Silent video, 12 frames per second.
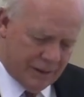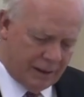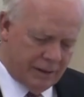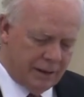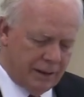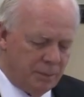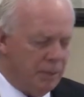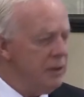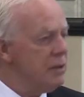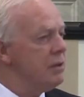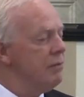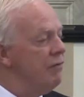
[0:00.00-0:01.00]
And then he put
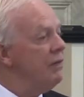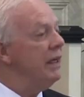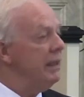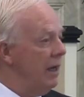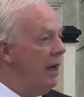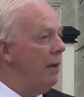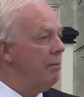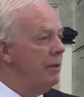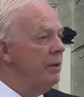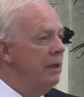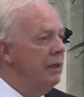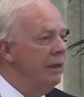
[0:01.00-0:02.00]
his feet up
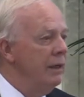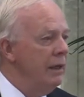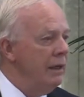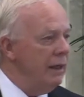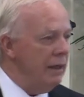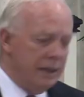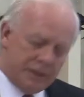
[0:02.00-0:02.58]
and he